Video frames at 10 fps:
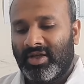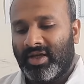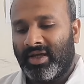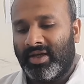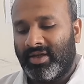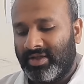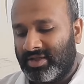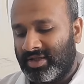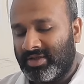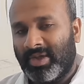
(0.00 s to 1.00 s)
and
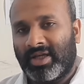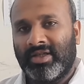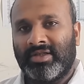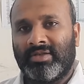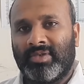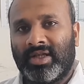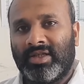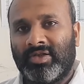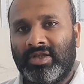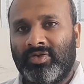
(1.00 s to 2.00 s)
it is a mechanism that
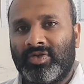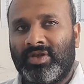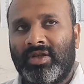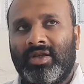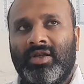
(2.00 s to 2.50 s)
is used